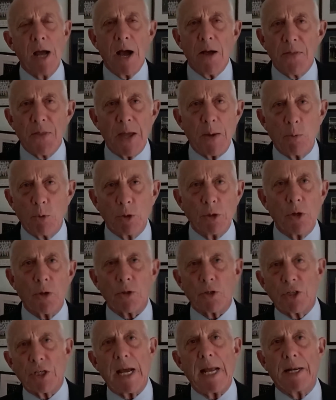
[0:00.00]
and they will
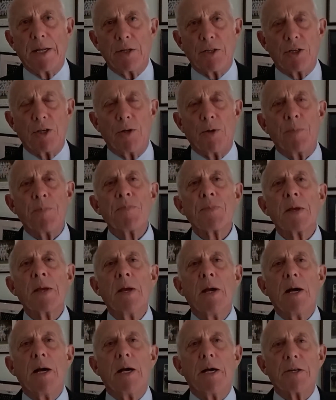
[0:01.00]
not challenge you.
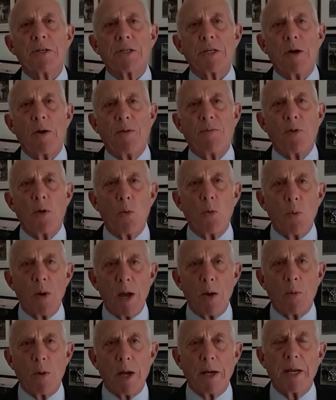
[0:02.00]
So if you
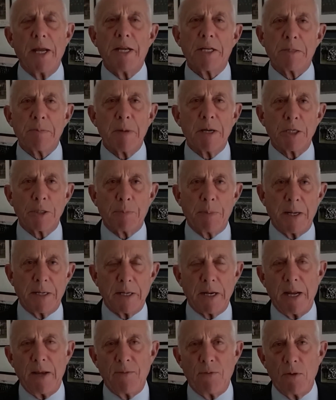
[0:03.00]
wear one, it's much
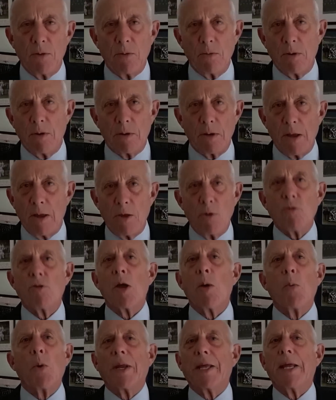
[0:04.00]
better if you
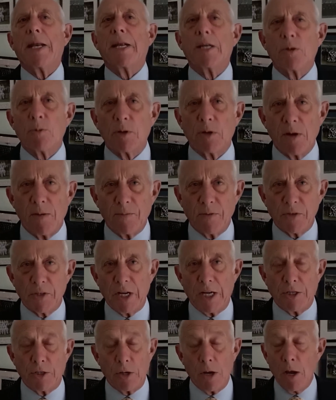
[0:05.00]
don't want to get into a
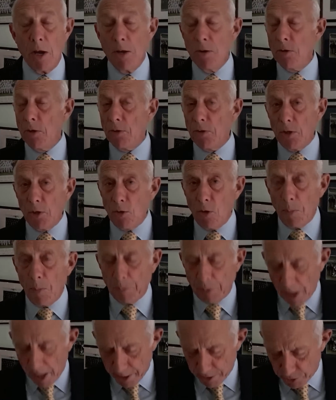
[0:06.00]
conversation. Not that you're
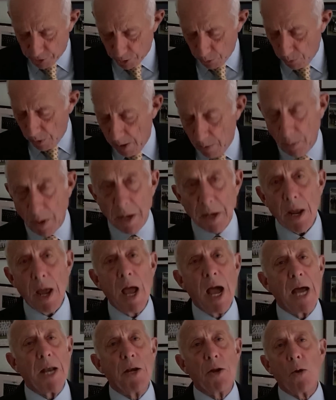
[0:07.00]
obliged to wear one,
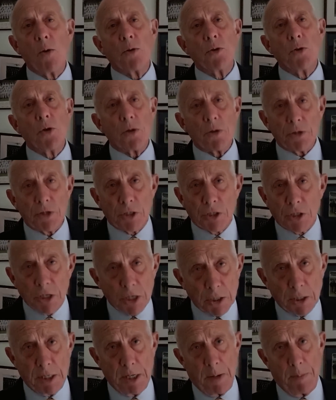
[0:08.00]
and you're not
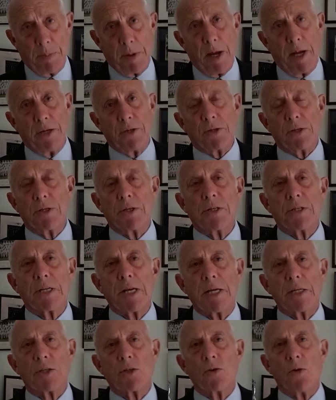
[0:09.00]
certainly obliged to
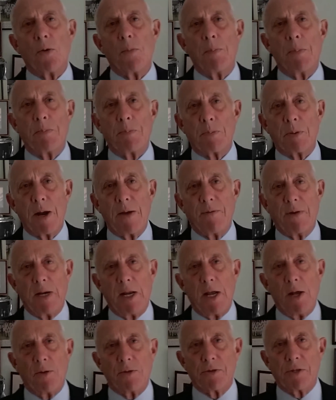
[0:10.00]
discuss your private
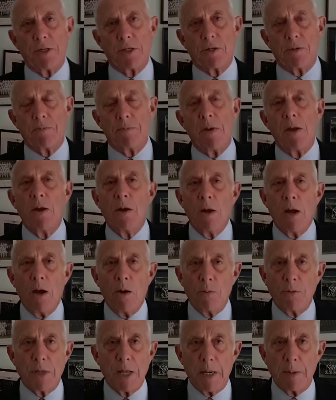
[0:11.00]
health situation
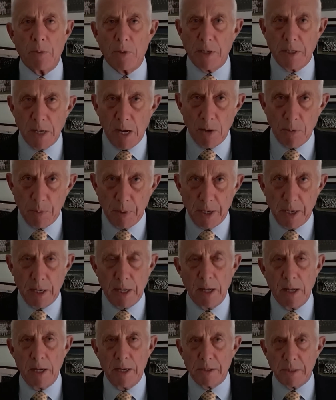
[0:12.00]
with anybody.
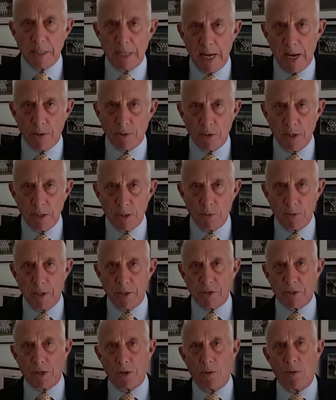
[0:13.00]
Nobody is allowed to
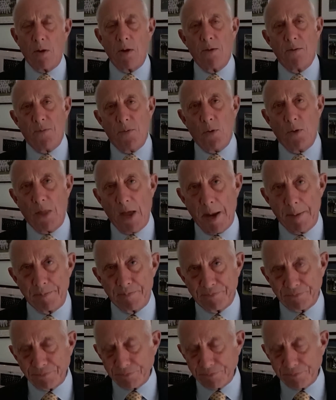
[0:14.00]
ask you for that,